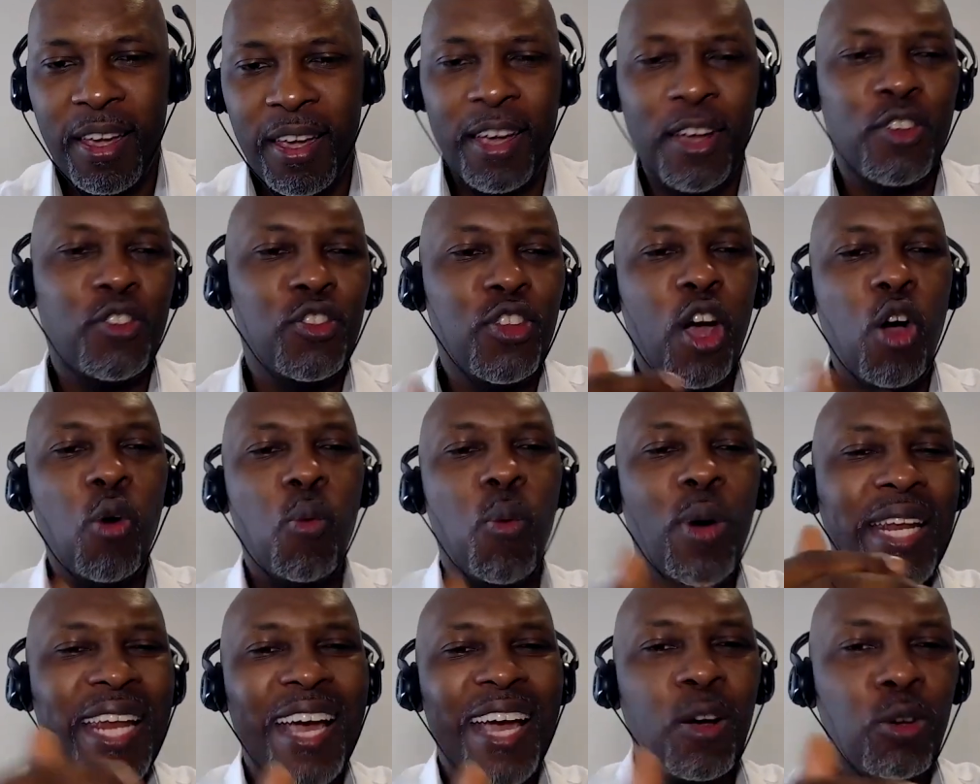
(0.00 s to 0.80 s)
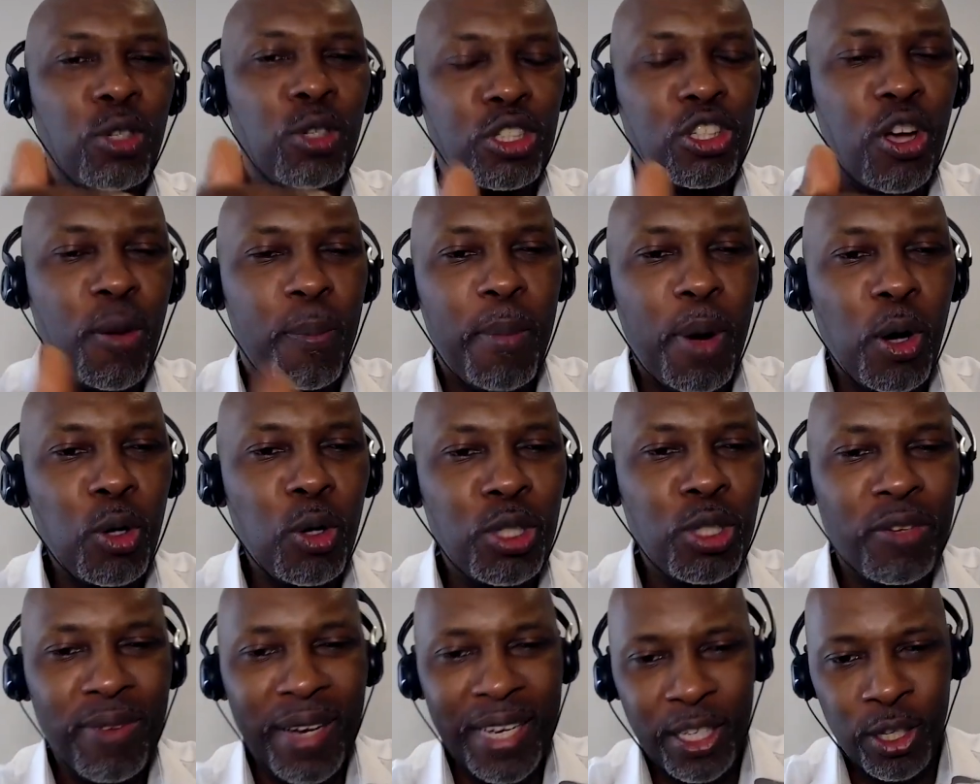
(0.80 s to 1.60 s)
No one else can
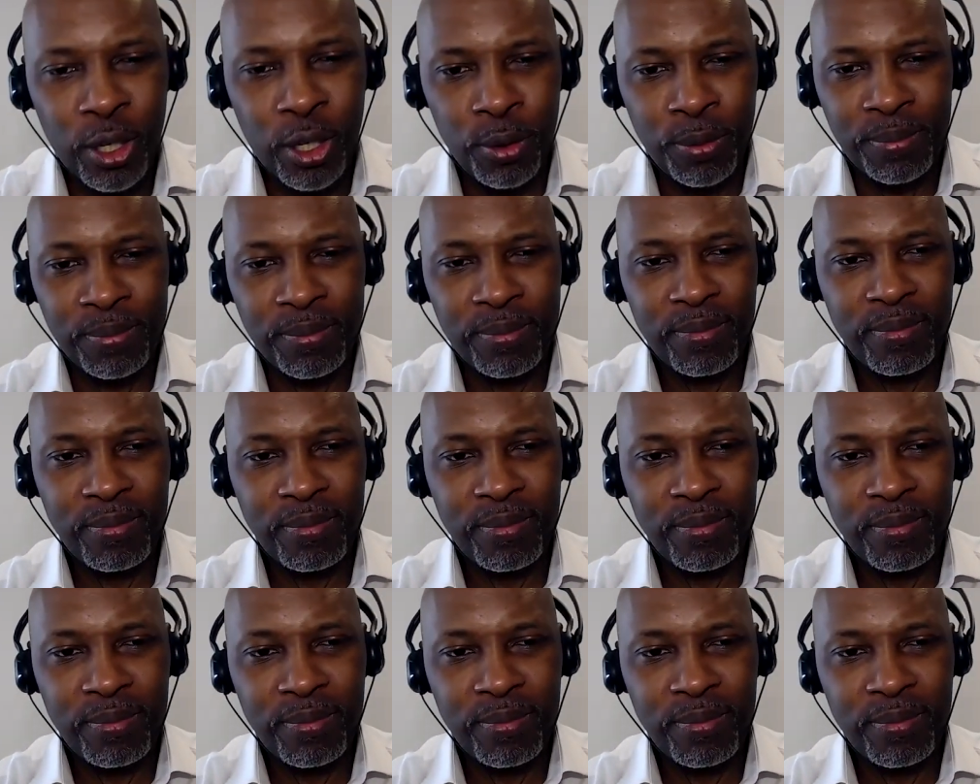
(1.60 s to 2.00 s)
motivate you.